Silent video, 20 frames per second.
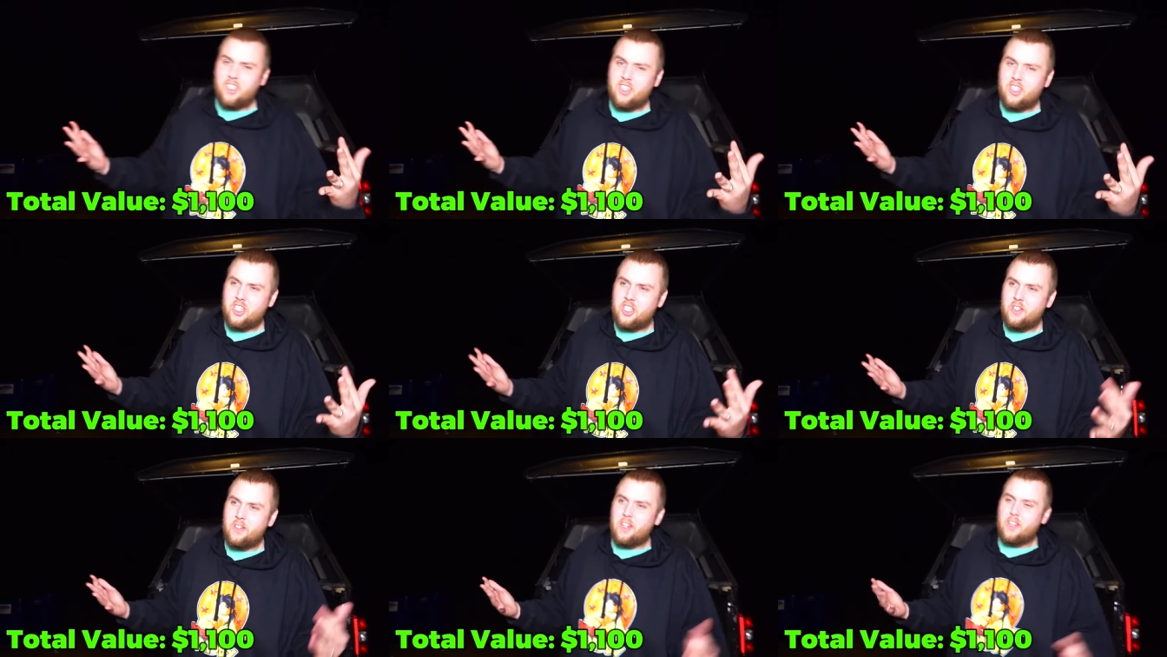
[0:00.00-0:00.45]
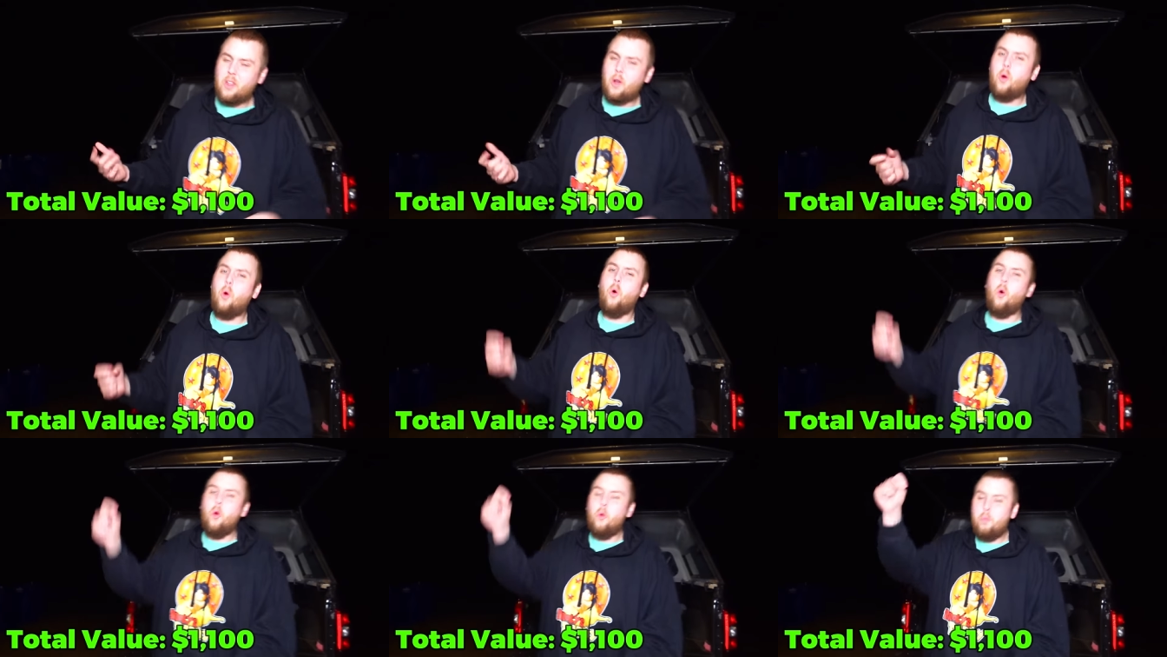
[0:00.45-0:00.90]
of this unit, the
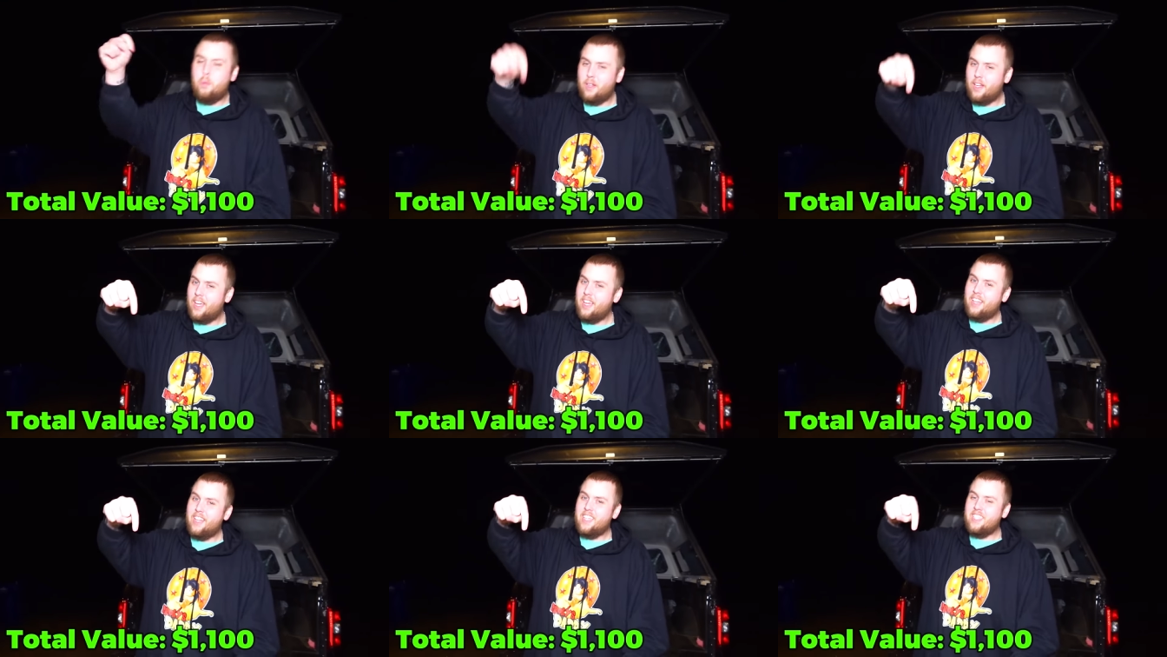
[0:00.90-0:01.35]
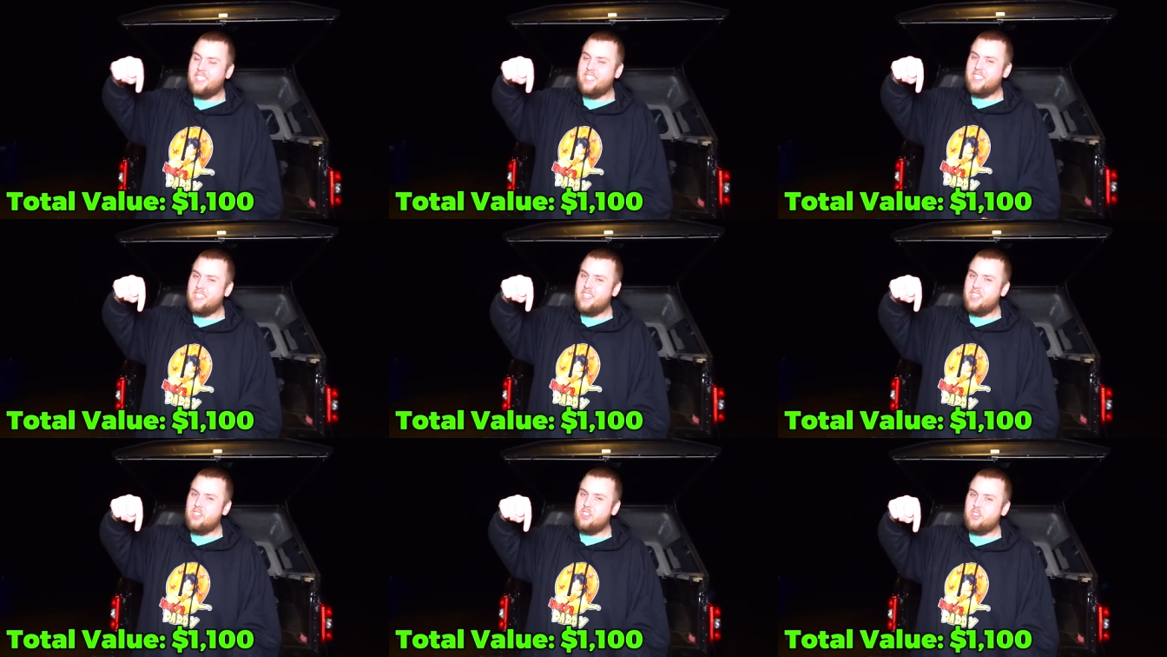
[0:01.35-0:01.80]
whole playlist is
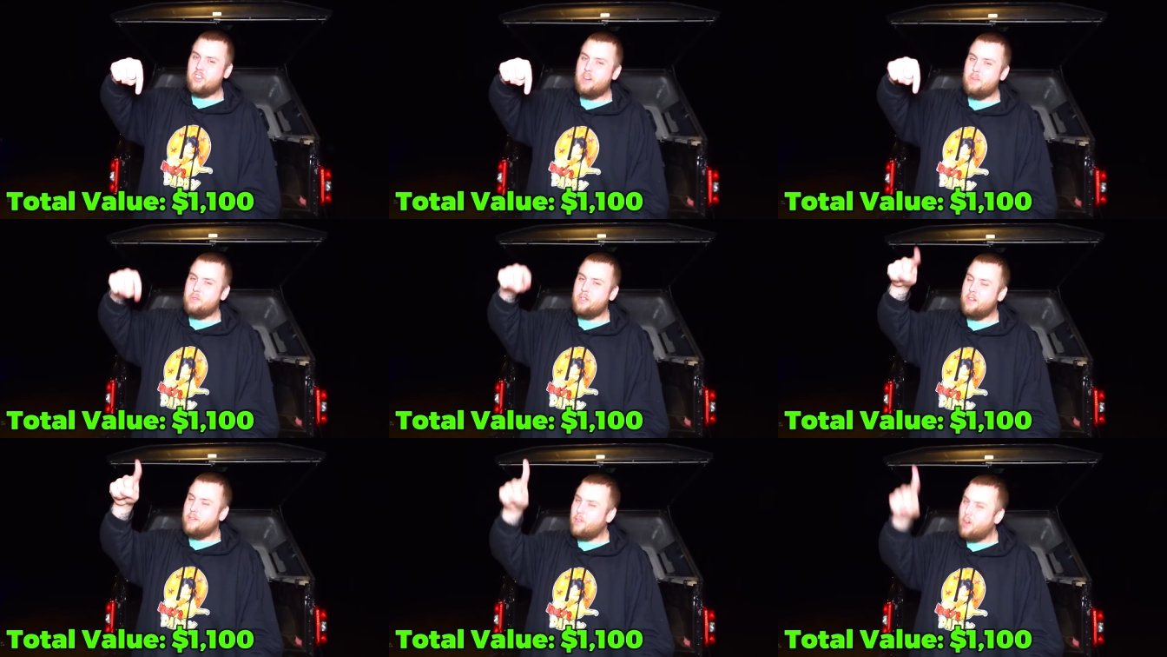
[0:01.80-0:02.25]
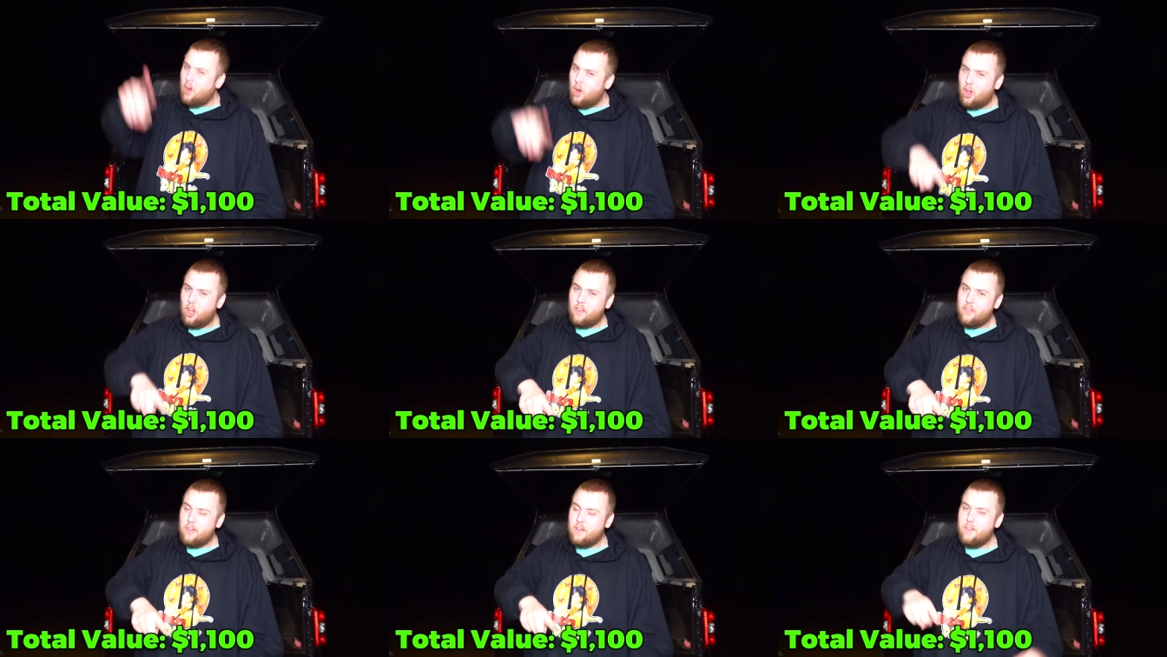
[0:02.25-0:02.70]
in the description of
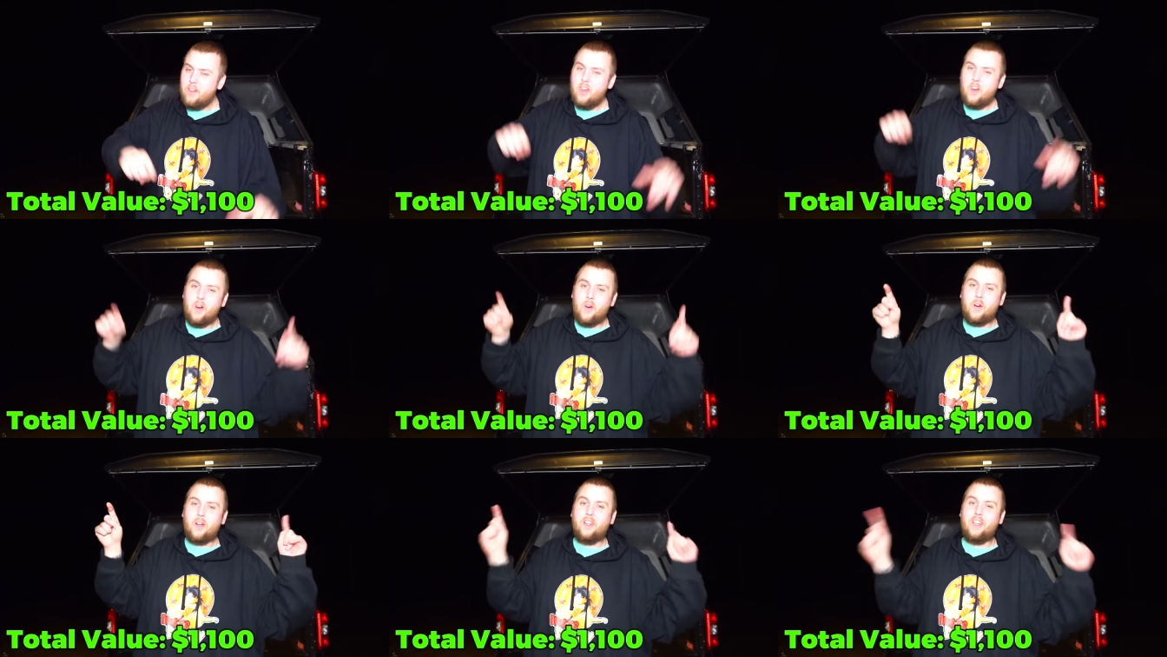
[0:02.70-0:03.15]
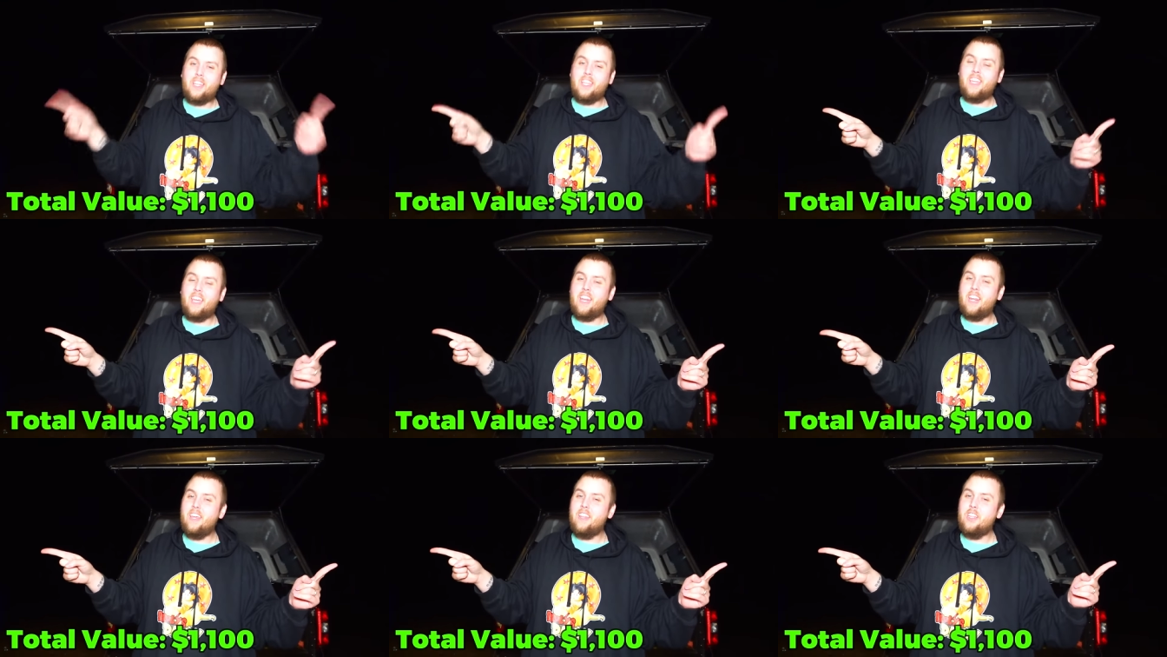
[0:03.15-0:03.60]
all of them, or click
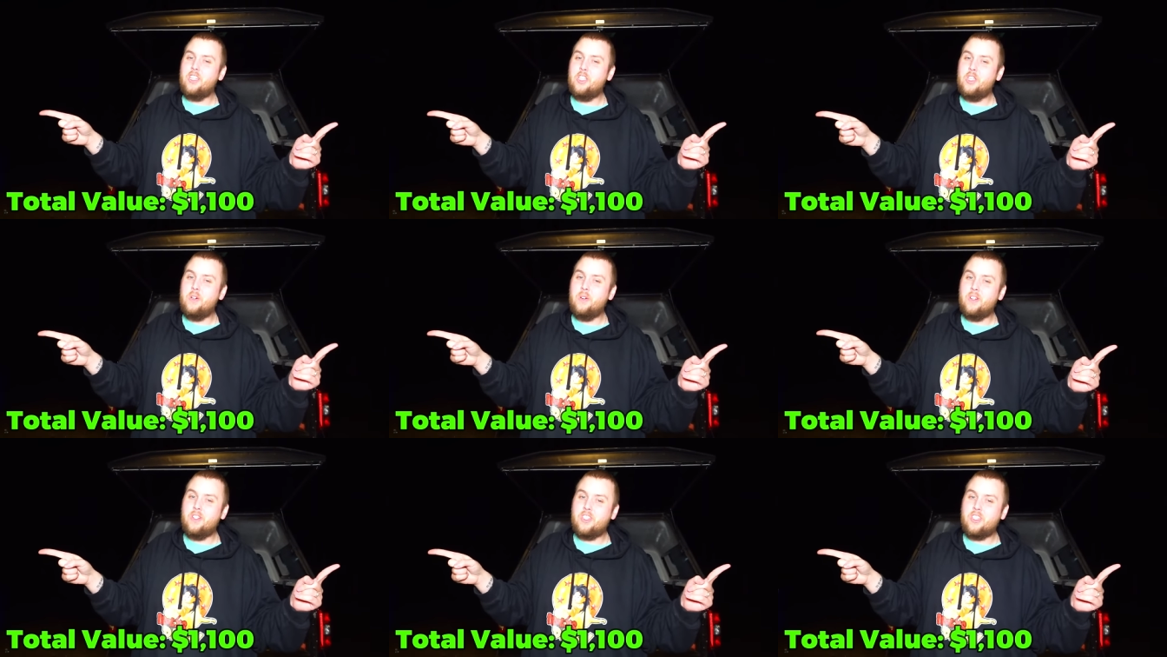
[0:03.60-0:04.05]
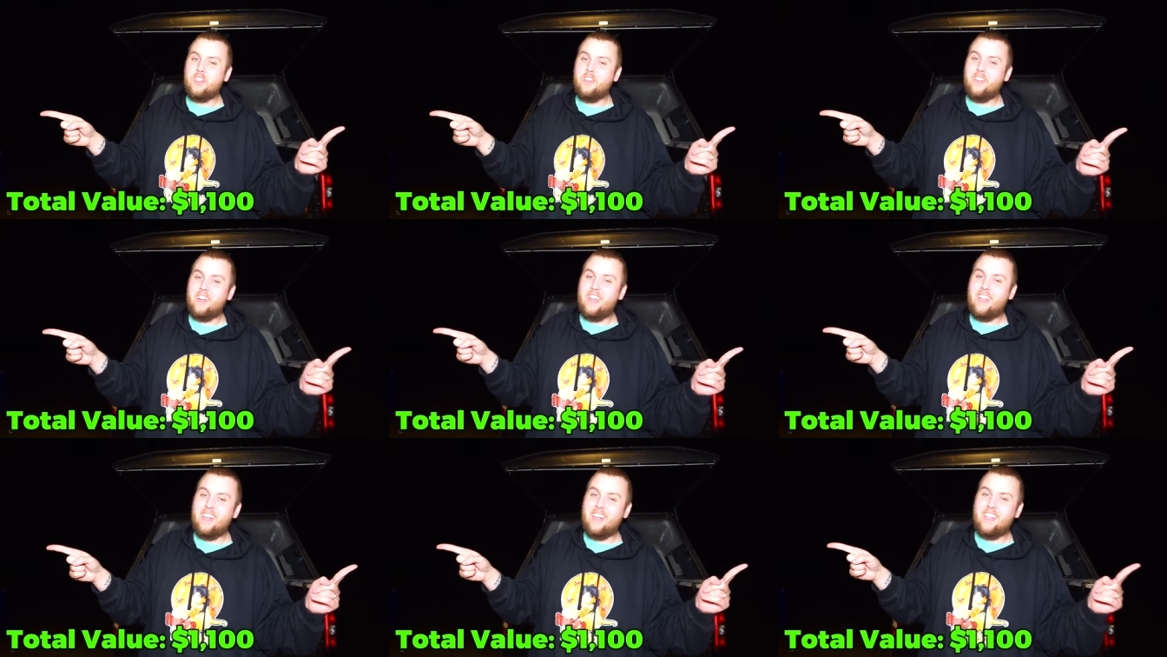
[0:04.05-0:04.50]
any of the two on
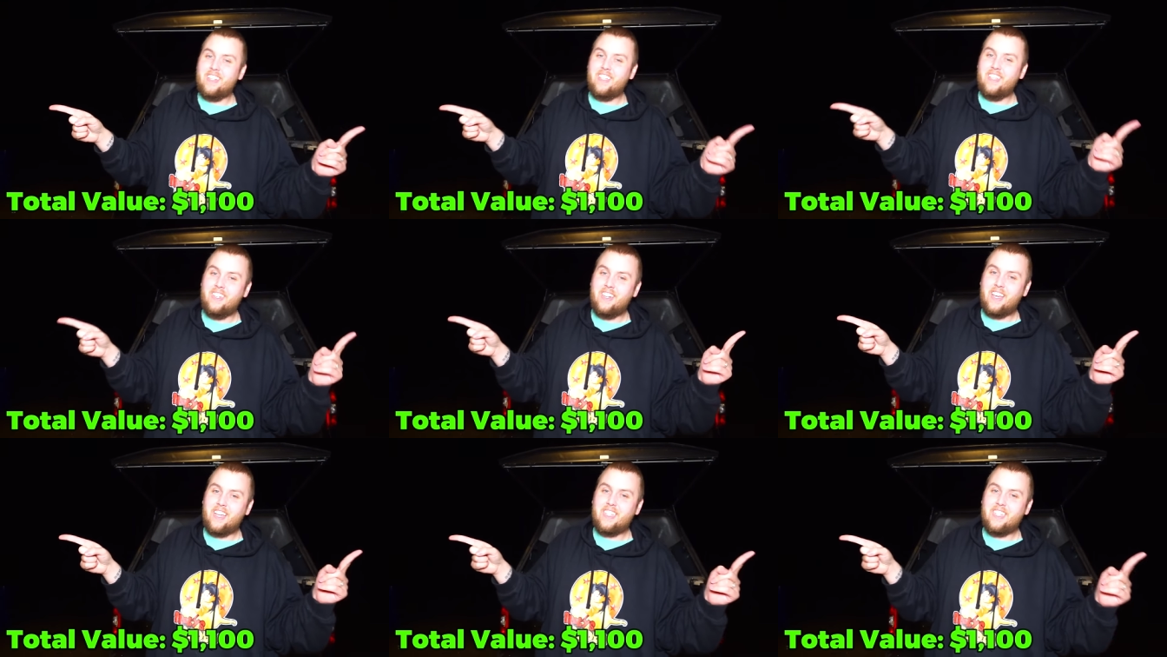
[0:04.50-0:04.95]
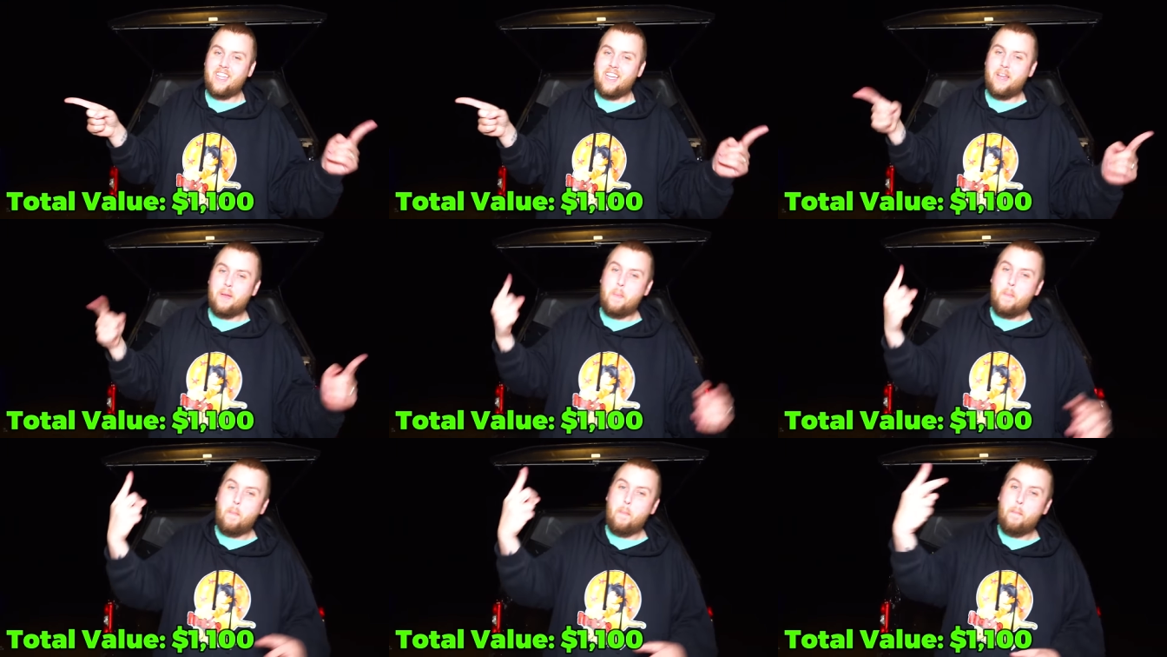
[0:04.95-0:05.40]
screen. And until next
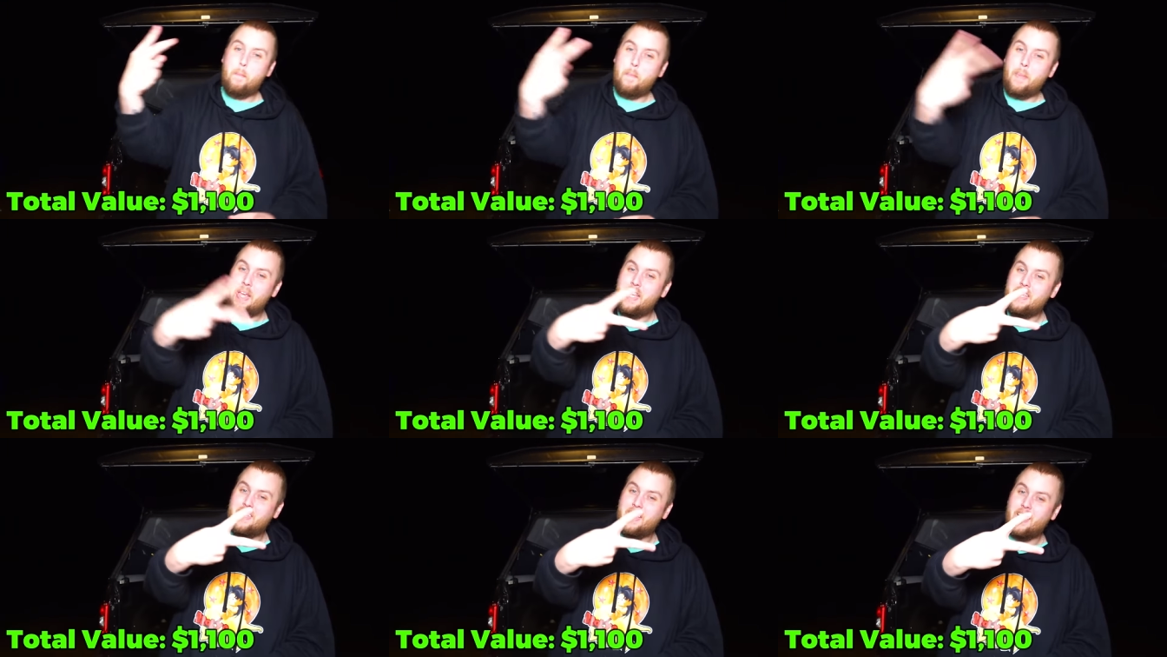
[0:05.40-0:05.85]
time, peace